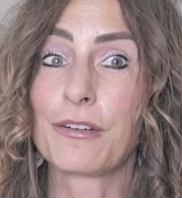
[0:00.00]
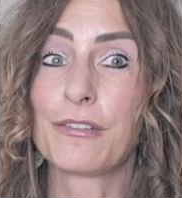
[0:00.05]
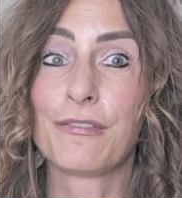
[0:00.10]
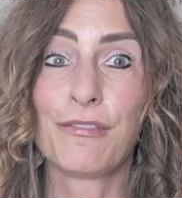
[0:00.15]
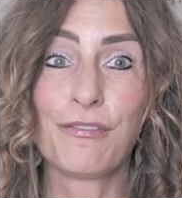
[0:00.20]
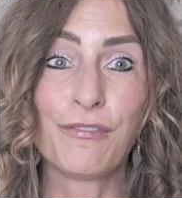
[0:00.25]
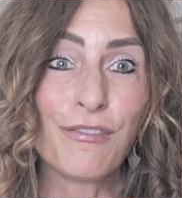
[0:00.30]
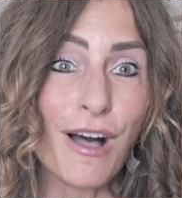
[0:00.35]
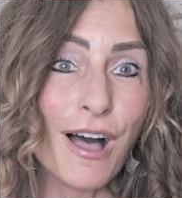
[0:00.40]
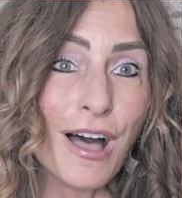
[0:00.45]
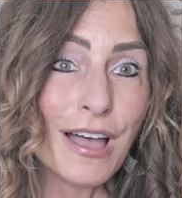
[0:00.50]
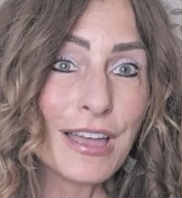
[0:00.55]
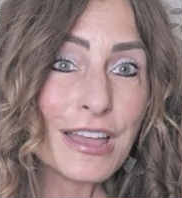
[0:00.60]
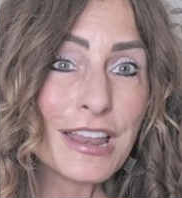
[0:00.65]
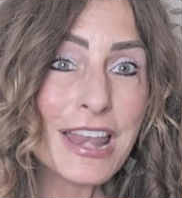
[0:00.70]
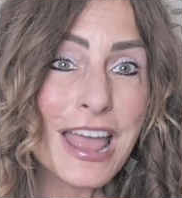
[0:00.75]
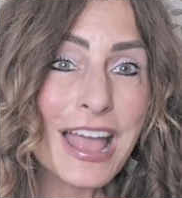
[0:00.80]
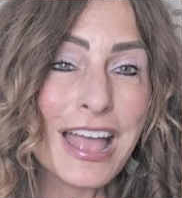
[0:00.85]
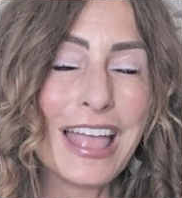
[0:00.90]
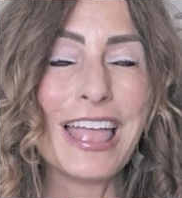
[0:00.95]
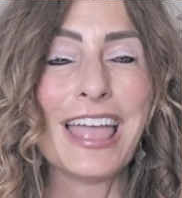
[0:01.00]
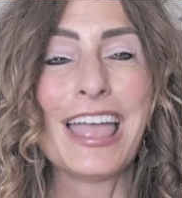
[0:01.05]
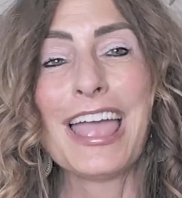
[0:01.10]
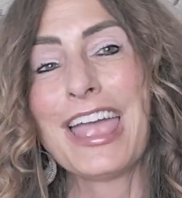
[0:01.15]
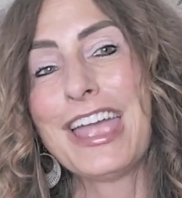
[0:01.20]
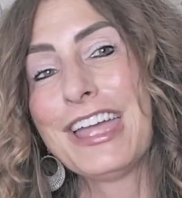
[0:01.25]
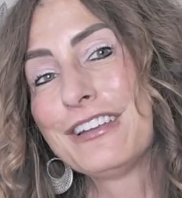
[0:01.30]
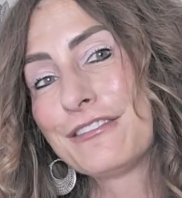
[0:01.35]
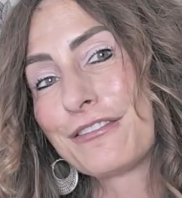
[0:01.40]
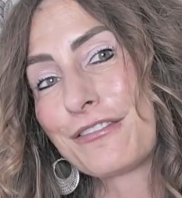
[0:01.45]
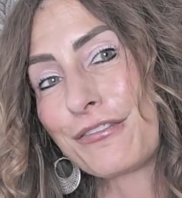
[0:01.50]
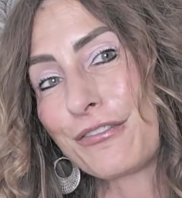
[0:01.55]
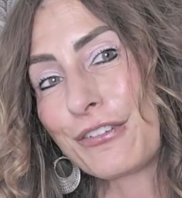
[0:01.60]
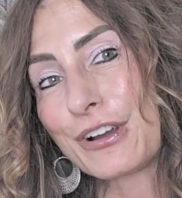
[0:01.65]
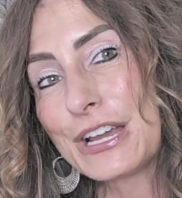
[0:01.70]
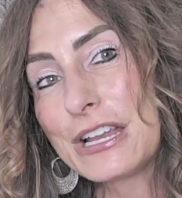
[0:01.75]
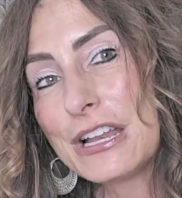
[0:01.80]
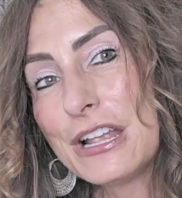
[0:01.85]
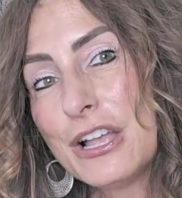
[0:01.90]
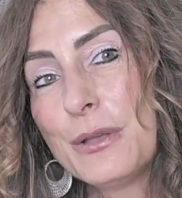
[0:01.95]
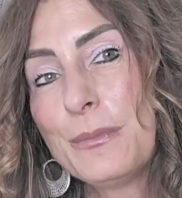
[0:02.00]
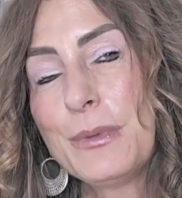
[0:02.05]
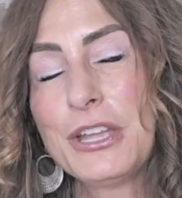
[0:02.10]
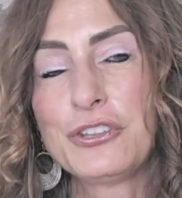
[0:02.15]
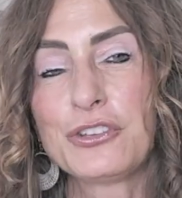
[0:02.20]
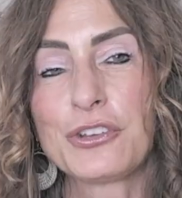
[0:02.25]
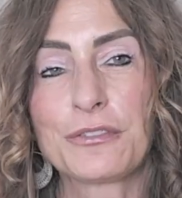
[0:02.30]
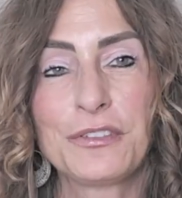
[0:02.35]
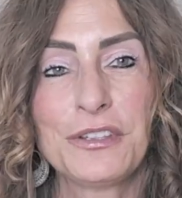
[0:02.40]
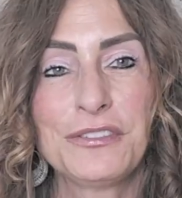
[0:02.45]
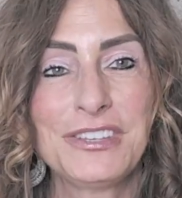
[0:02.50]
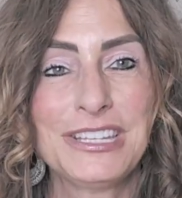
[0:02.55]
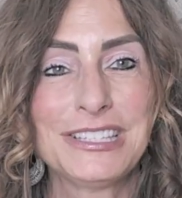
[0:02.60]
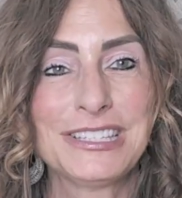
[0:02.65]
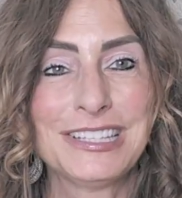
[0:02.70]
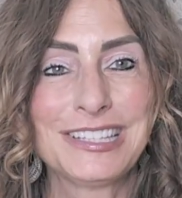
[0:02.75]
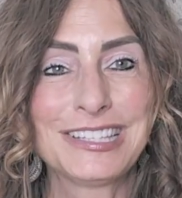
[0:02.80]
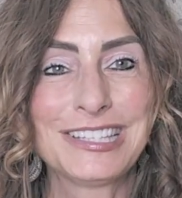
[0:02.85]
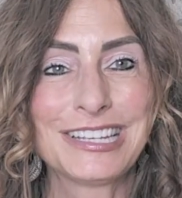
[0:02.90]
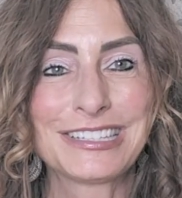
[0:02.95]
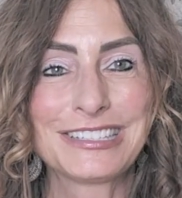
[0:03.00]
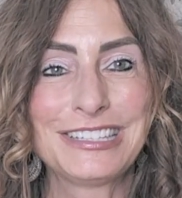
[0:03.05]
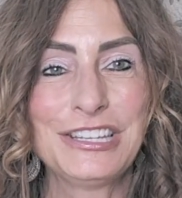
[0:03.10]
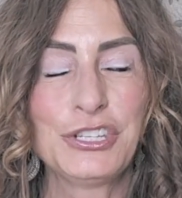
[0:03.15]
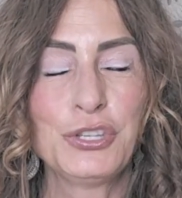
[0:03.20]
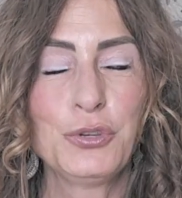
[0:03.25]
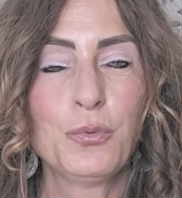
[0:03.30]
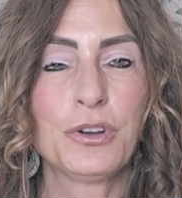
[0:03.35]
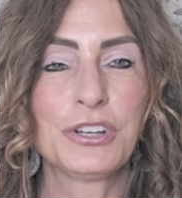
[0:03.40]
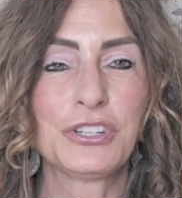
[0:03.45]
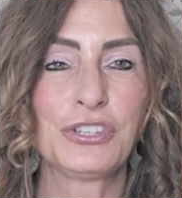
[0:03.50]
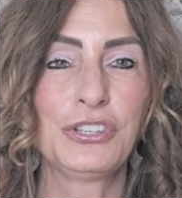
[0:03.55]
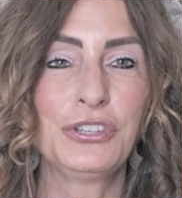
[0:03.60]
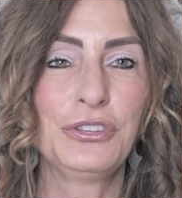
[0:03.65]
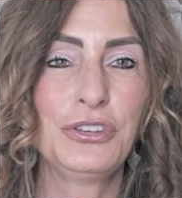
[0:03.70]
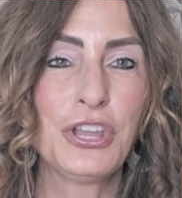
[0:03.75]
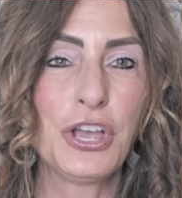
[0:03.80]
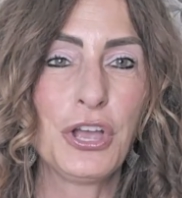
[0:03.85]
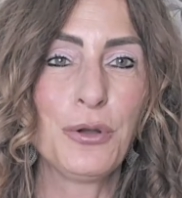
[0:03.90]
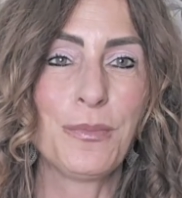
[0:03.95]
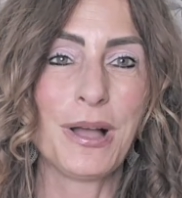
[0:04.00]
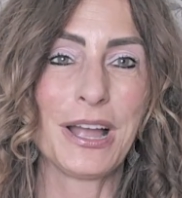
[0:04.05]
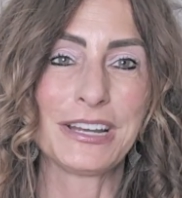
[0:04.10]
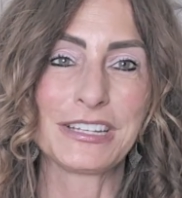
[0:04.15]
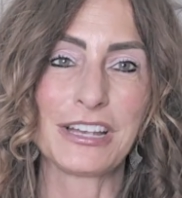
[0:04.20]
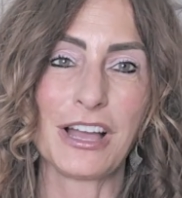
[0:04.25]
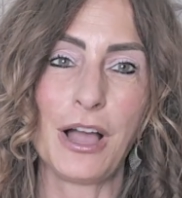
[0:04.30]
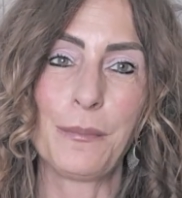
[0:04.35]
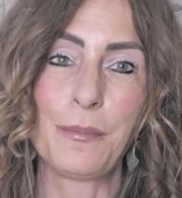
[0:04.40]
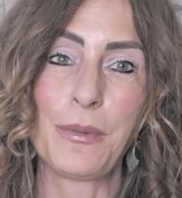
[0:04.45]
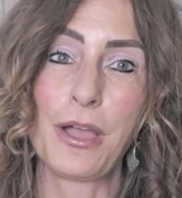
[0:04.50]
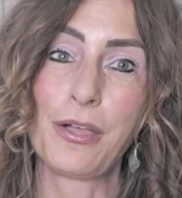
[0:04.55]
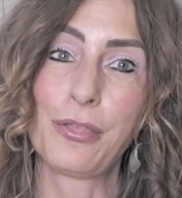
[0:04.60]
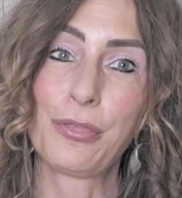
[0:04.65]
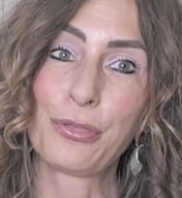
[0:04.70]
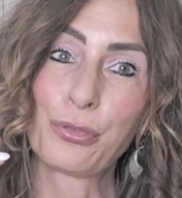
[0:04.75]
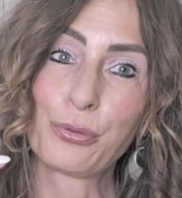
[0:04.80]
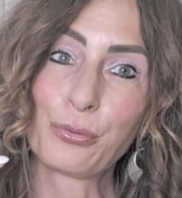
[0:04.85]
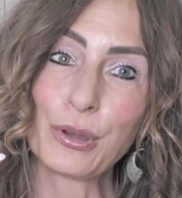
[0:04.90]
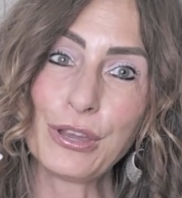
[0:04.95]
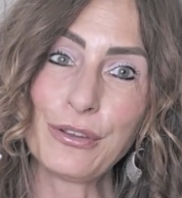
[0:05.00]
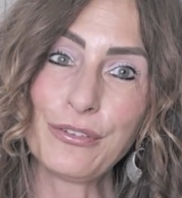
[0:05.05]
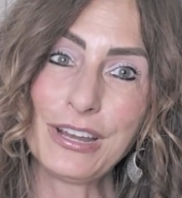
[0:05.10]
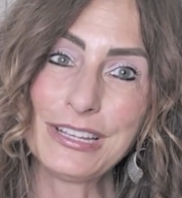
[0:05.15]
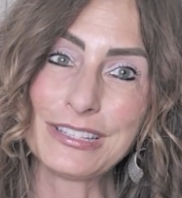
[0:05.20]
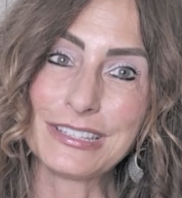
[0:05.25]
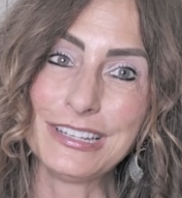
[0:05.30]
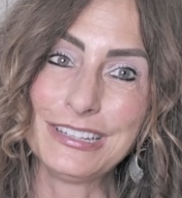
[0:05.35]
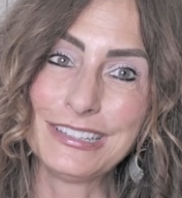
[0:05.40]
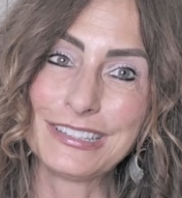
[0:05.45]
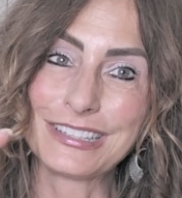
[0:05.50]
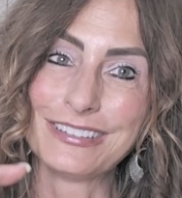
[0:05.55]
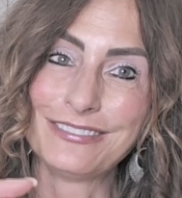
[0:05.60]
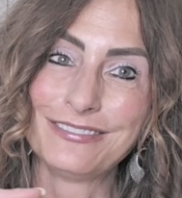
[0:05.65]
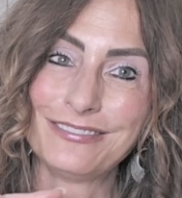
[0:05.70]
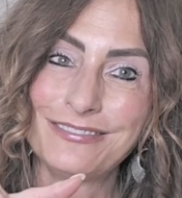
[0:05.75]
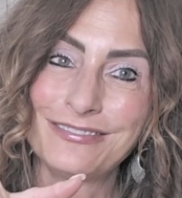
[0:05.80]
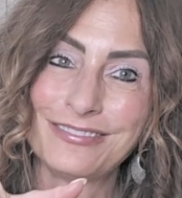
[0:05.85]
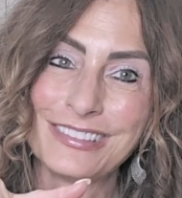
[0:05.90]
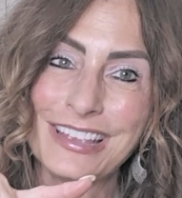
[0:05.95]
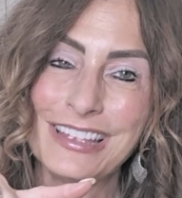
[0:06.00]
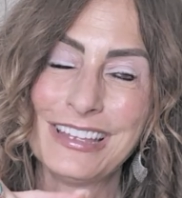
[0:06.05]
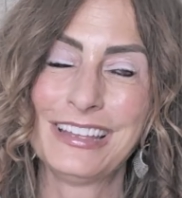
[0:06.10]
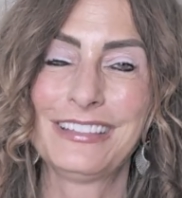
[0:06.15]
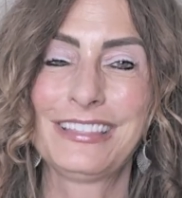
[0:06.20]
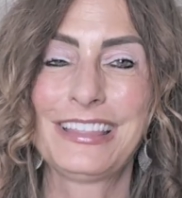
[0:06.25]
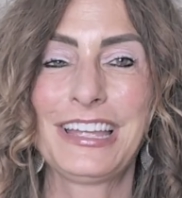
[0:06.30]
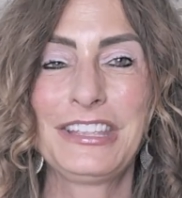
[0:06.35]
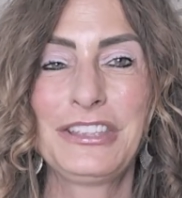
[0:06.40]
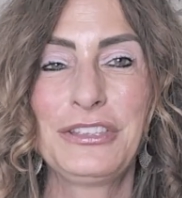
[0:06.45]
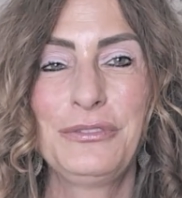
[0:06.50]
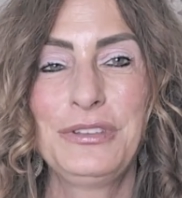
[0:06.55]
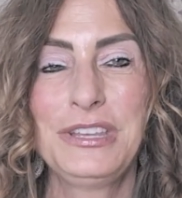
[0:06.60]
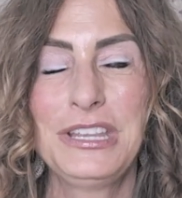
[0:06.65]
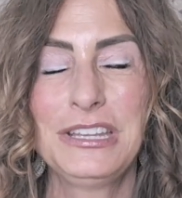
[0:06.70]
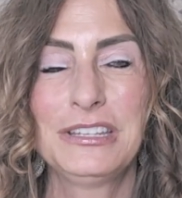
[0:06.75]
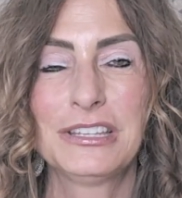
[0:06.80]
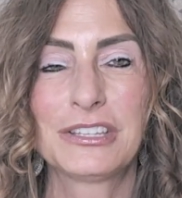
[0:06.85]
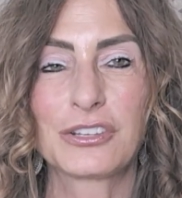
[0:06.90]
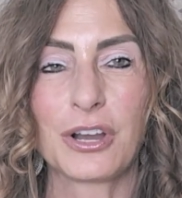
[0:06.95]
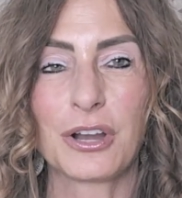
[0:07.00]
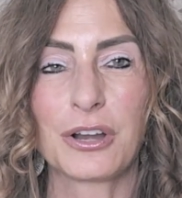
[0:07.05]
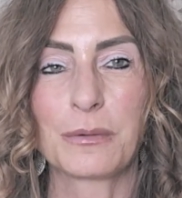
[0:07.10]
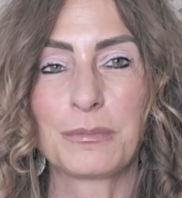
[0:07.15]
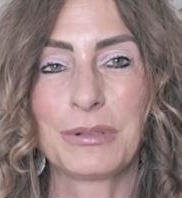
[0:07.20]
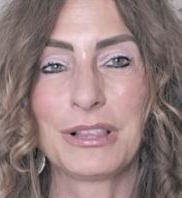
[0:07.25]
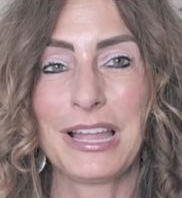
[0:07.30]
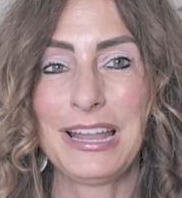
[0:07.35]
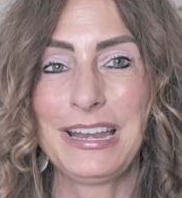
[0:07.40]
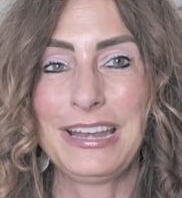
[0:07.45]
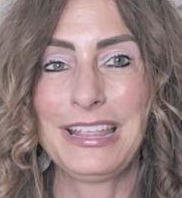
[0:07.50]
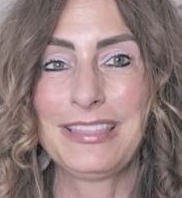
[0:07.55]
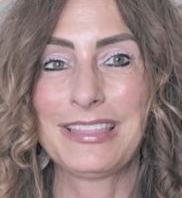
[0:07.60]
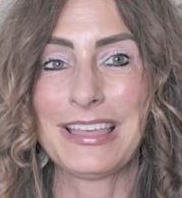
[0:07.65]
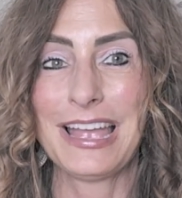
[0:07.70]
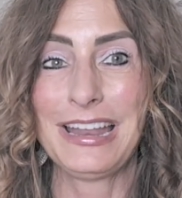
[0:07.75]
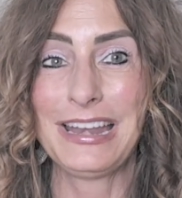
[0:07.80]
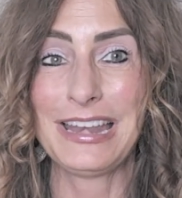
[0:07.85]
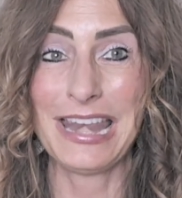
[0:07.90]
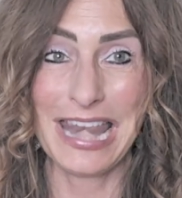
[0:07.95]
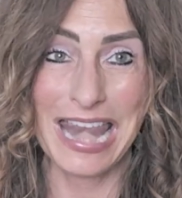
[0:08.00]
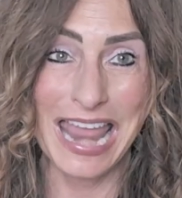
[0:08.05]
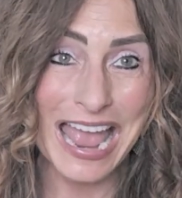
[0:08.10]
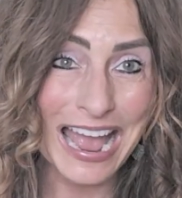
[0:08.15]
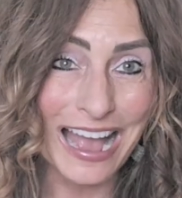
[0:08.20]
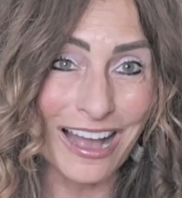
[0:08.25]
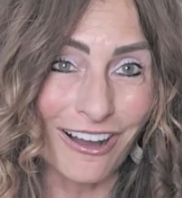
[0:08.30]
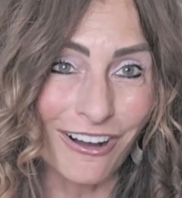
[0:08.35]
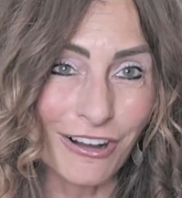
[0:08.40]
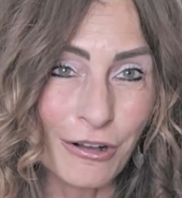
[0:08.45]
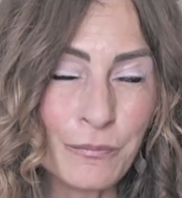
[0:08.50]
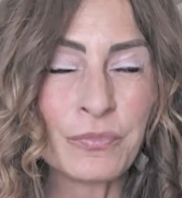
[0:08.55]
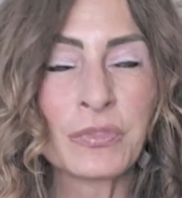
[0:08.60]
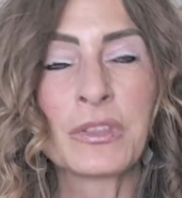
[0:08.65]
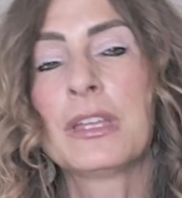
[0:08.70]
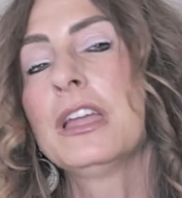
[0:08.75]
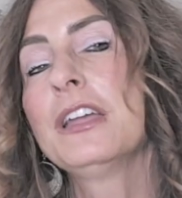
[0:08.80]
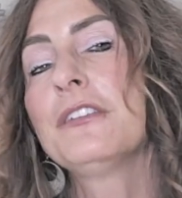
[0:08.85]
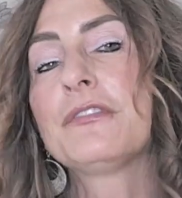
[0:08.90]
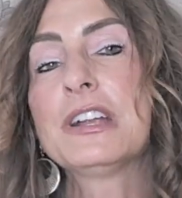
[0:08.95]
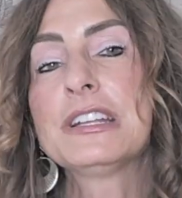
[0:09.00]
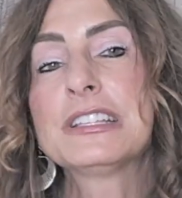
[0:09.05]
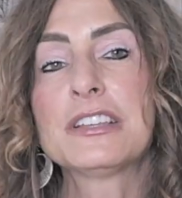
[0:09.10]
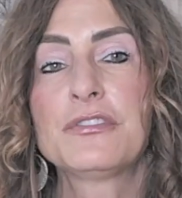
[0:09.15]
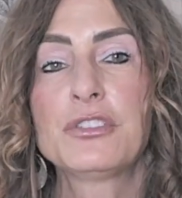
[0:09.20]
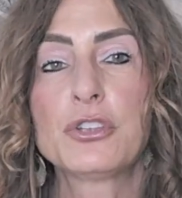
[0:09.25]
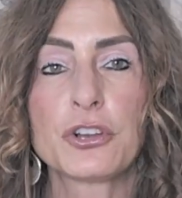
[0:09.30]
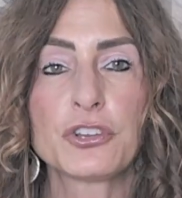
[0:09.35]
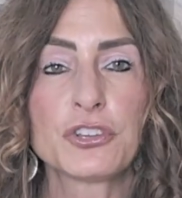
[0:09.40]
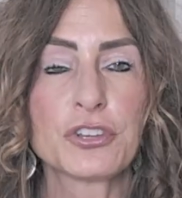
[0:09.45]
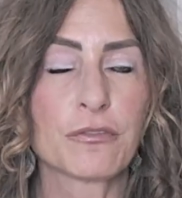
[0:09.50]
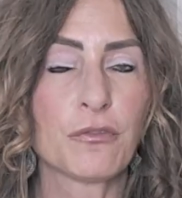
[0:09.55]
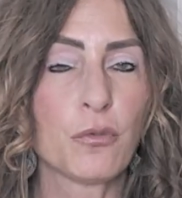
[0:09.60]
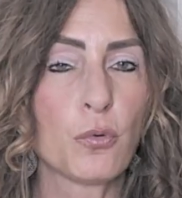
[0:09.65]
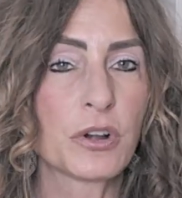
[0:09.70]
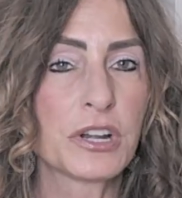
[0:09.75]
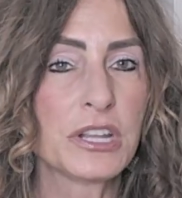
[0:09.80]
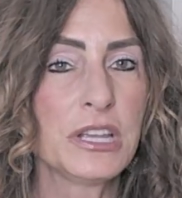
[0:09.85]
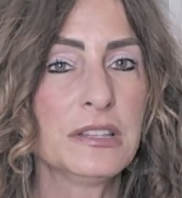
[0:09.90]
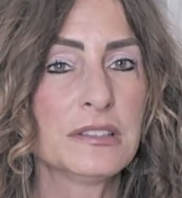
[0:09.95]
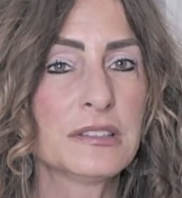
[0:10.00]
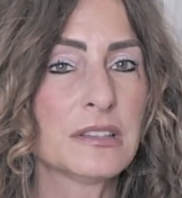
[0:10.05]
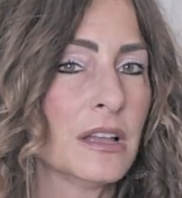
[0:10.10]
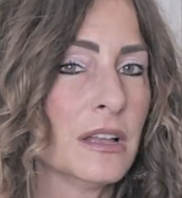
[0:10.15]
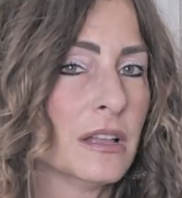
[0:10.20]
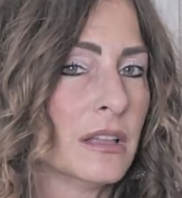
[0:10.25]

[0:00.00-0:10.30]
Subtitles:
fun and freedom in your 50s and 60s, you want to know my top 3 reasons that you need to start planning that now. And friends, if you're in your 40s,